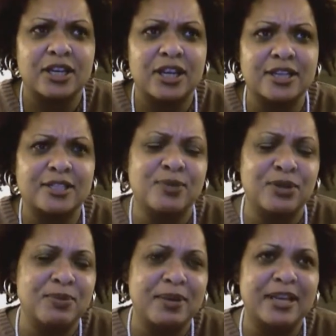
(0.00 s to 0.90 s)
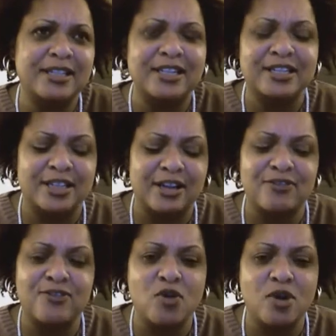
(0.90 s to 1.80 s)
I said, "What do you mean?" He said, "It's like
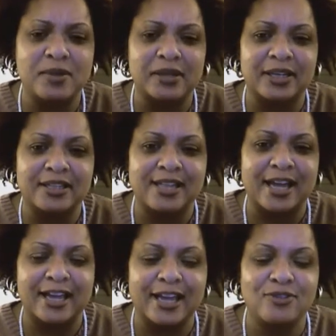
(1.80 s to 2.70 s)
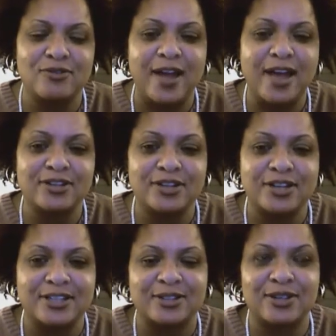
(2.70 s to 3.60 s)
forming. It's like getting rounder, and
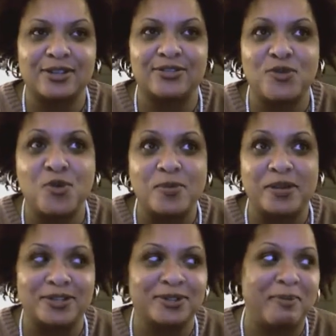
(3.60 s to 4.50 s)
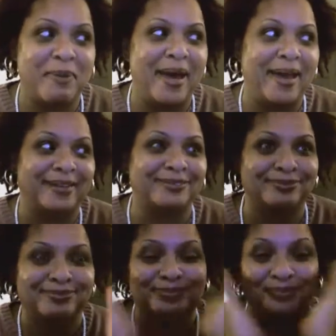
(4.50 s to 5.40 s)
it's it's forming into the butt."
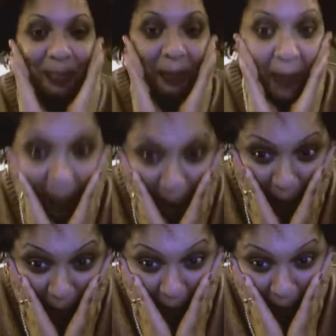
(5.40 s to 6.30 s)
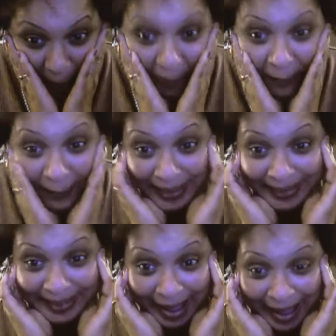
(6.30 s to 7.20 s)
Oh my
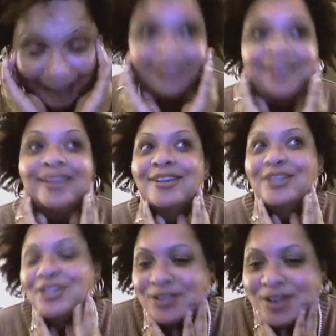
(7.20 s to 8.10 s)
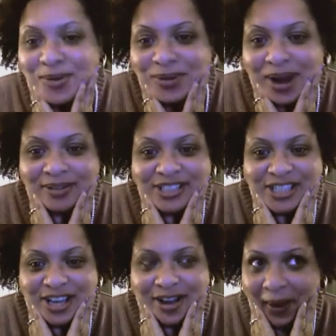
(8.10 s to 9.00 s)
God. Do you know when I was
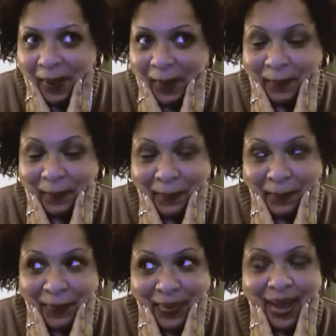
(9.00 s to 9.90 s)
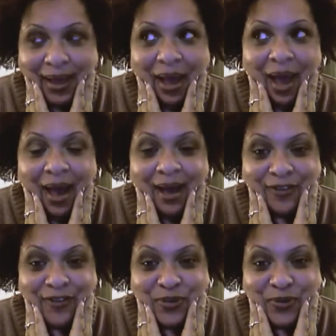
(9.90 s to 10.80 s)
younger, a
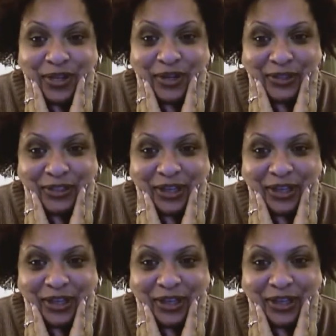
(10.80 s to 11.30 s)
few years